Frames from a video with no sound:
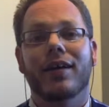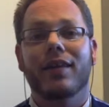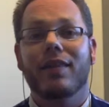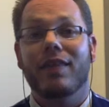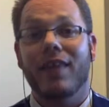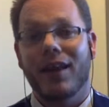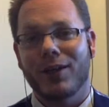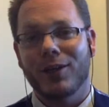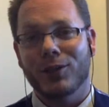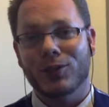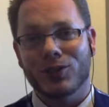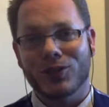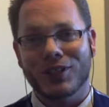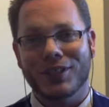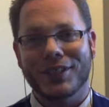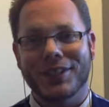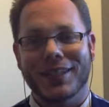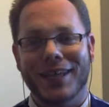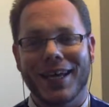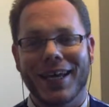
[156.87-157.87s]
they
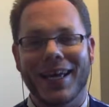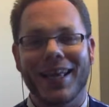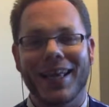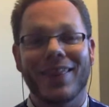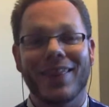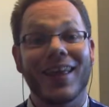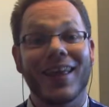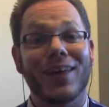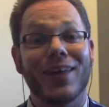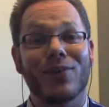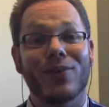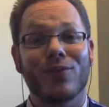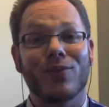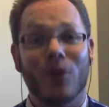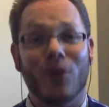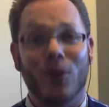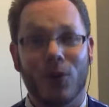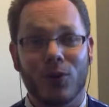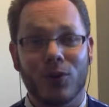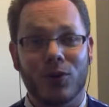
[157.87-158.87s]
usually say that you
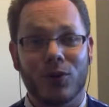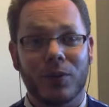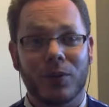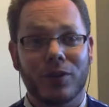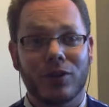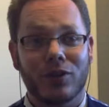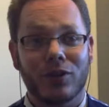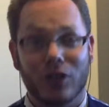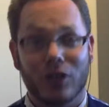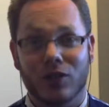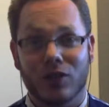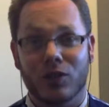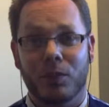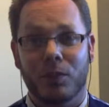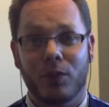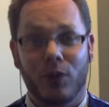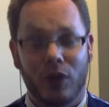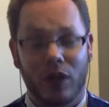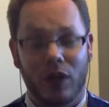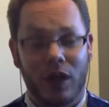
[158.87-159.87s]
don't just
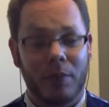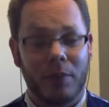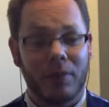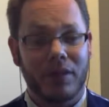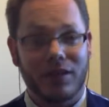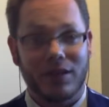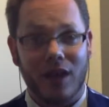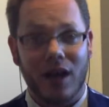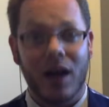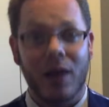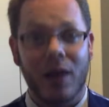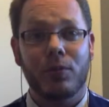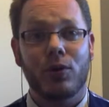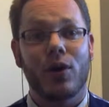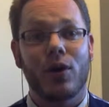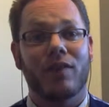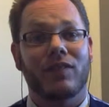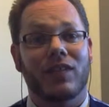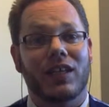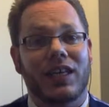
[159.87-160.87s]
pull up the top,
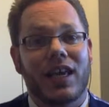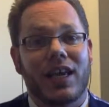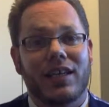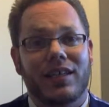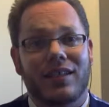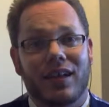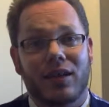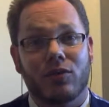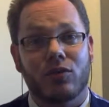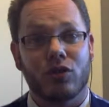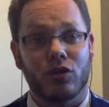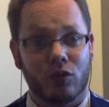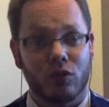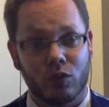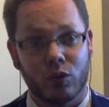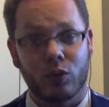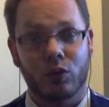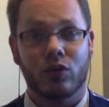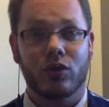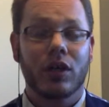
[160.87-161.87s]
you have to get down to the
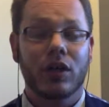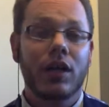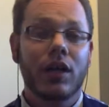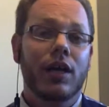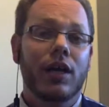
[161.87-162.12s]
root.